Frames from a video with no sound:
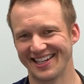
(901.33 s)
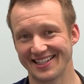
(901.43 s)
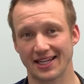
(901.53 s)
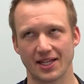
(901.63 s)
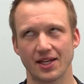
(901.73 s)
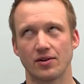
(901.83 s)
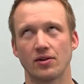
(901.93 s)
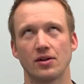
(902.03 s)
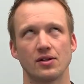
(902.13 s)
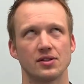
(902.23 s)
That kid
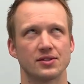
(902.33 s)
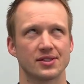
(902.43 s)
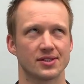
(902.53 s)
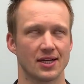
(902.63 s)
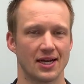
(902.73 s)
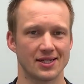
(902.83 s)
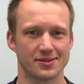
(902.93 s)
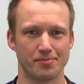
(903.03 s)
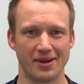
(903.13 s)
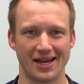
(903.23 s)
rolls his eyes.
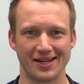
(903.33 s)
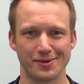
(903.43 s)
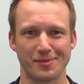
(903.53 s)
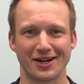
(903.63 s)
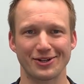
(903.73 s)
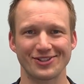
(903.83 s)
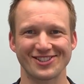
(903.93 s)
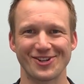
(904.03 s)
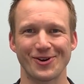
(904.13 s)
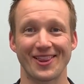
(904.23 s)
Man, do my girls
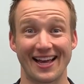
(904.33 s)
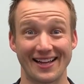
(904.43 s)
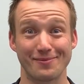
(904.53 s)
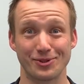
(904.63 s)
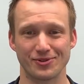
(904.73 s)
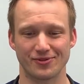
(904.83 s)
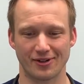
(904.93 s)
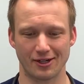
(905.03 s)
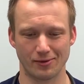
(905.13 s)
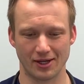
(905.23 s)
know that move
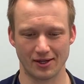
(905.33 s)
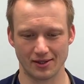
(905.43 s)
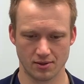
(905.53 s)
very well.